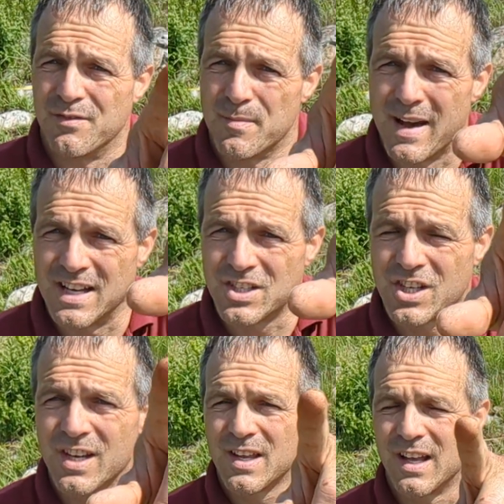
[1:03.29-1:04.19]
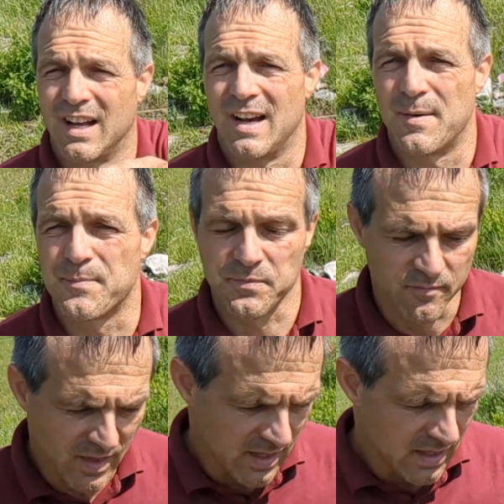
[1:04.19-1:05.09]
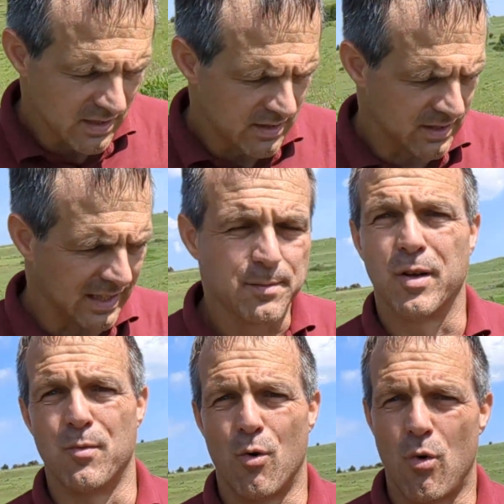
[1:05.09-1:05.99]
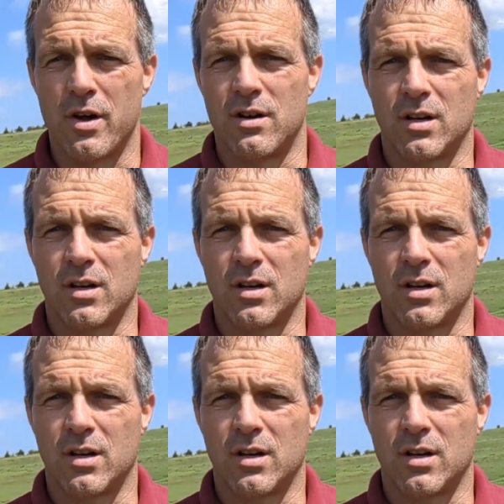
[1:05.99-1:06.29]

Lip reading: bench. There's a little bit more water